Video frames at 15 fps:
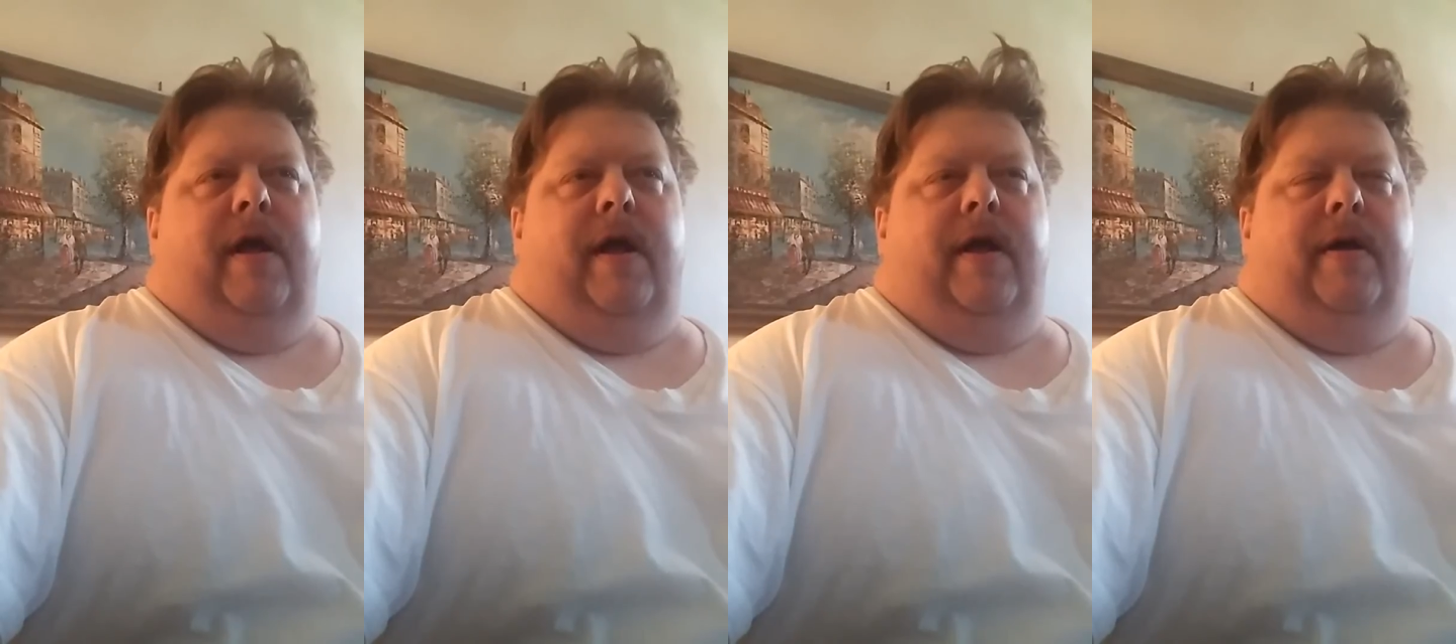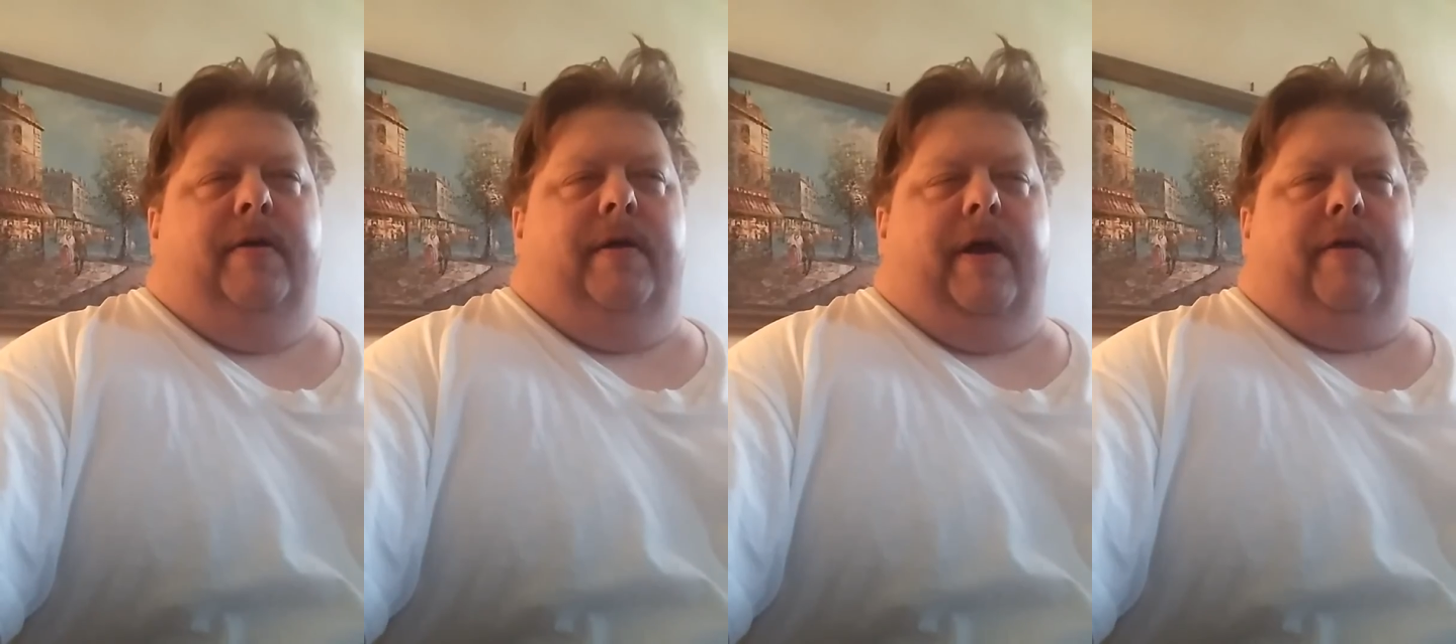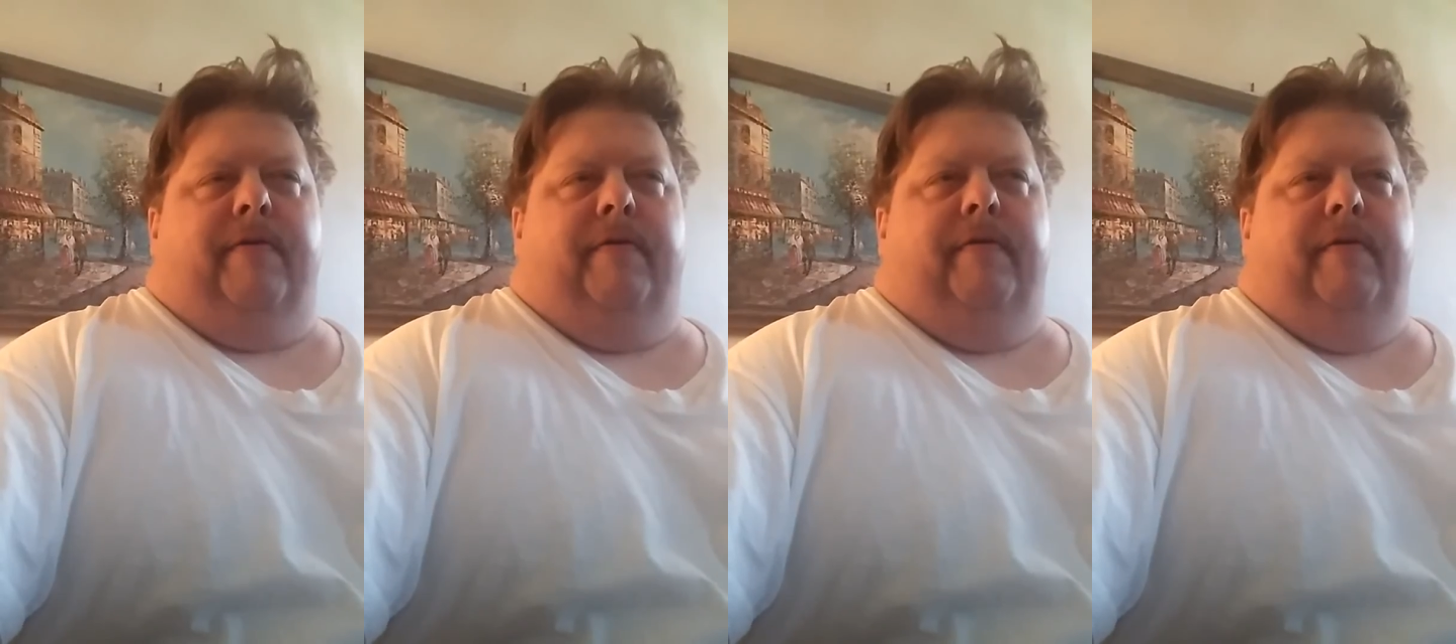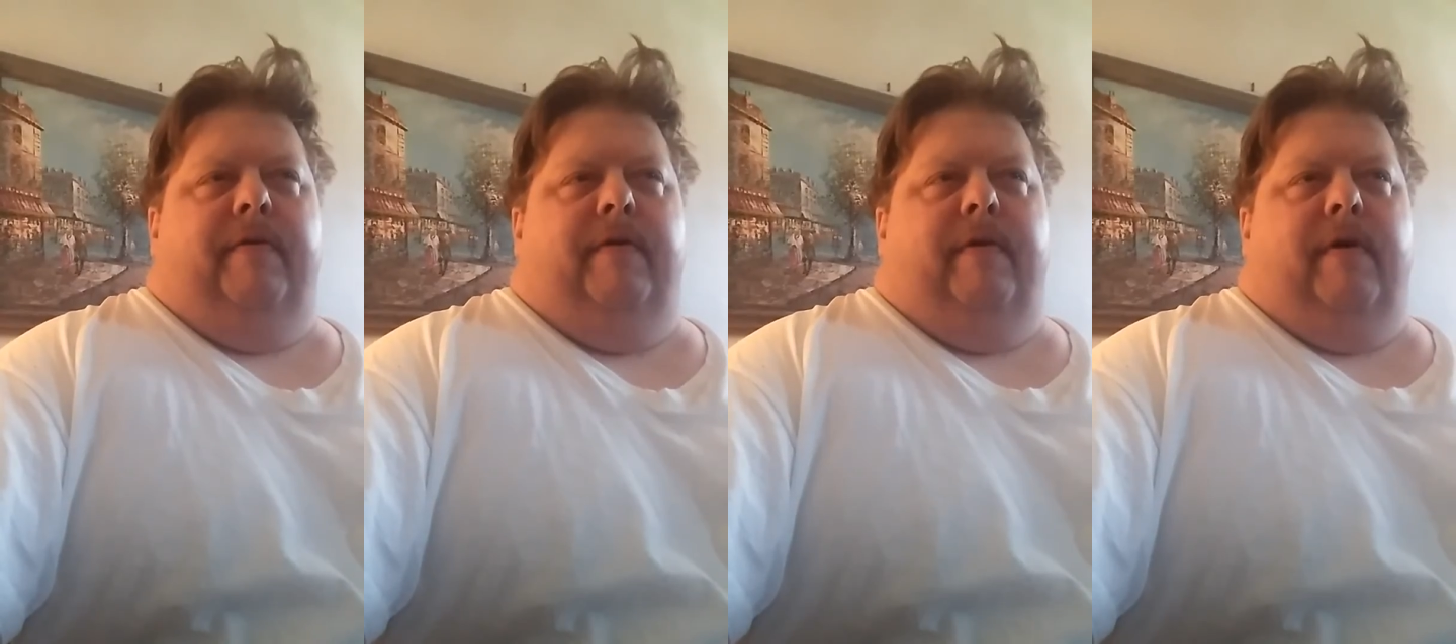and like
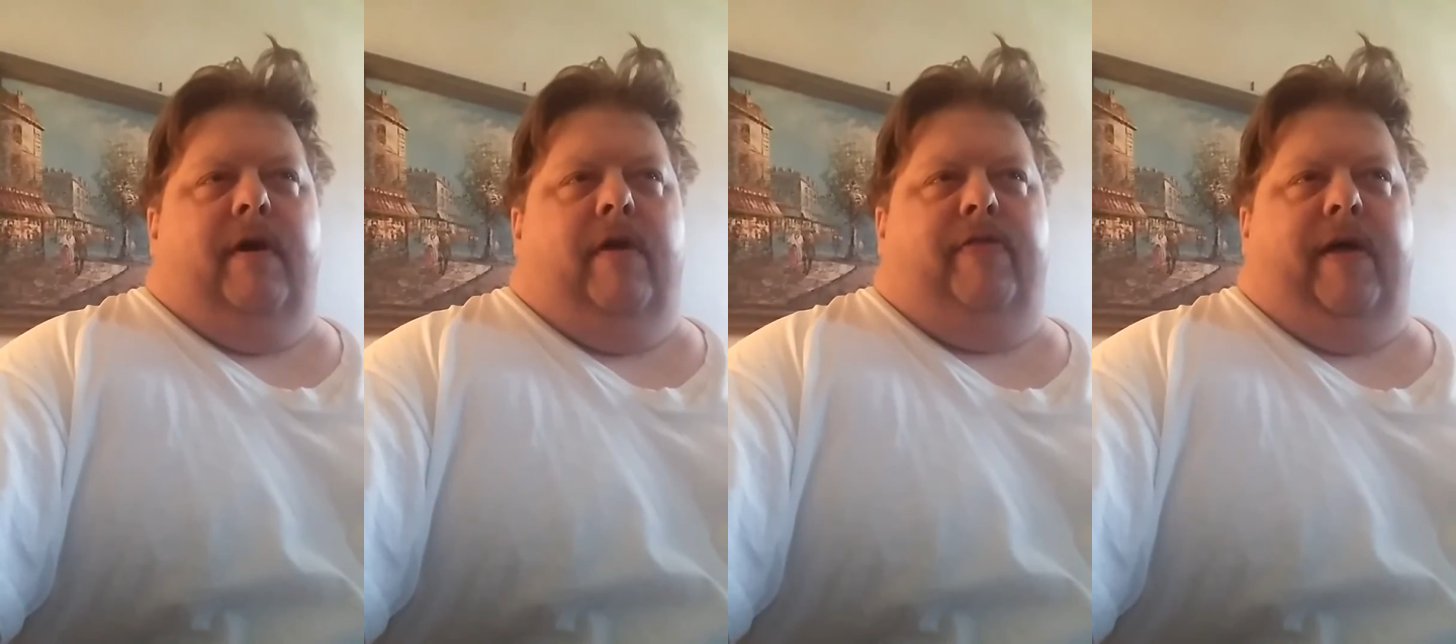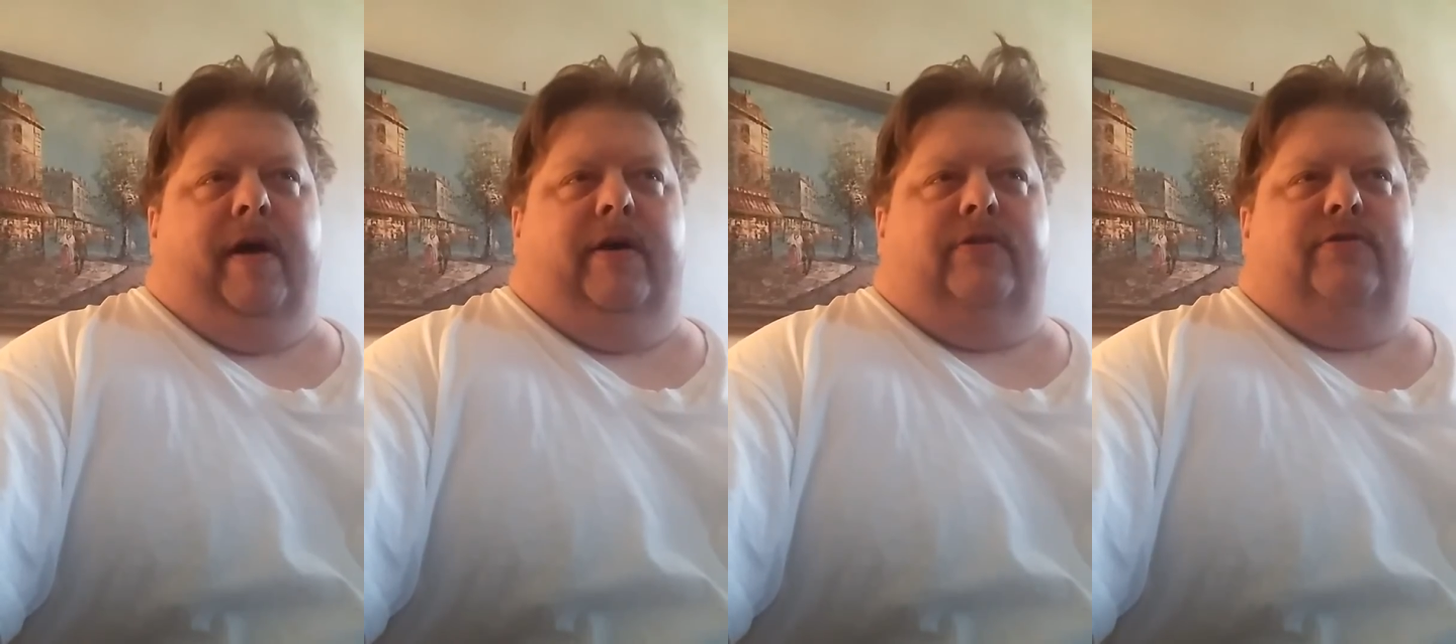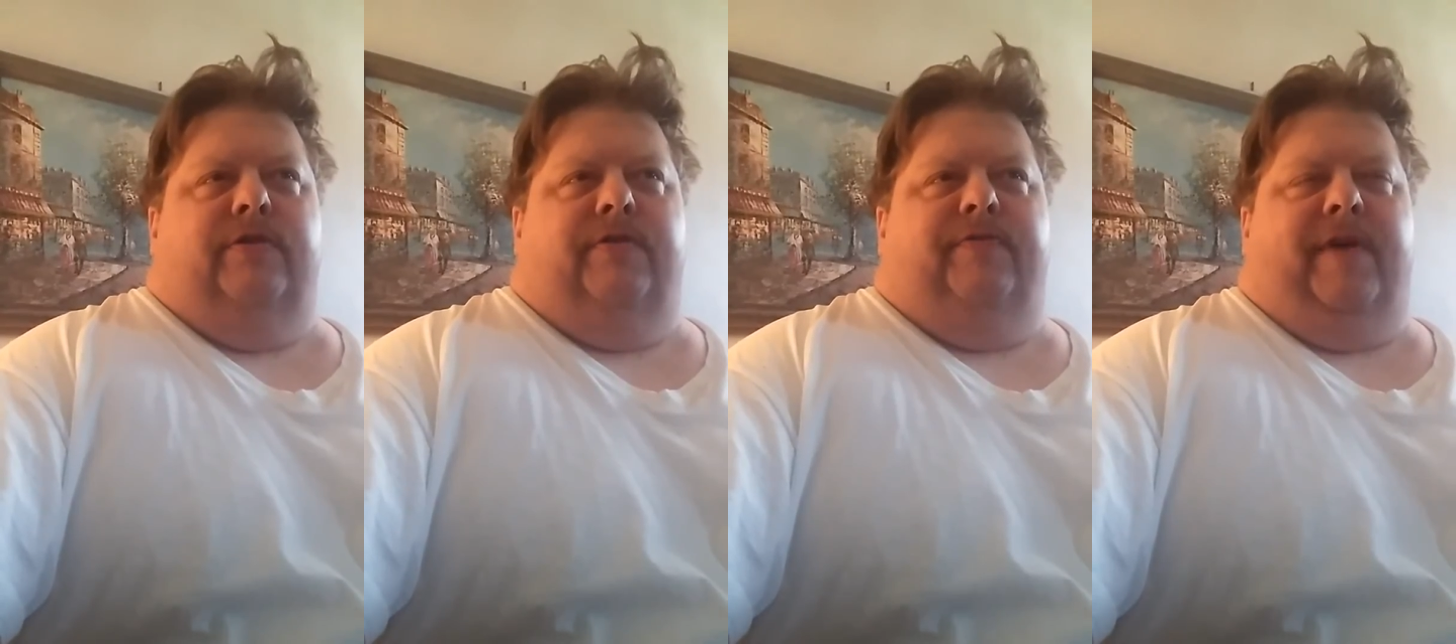1,000,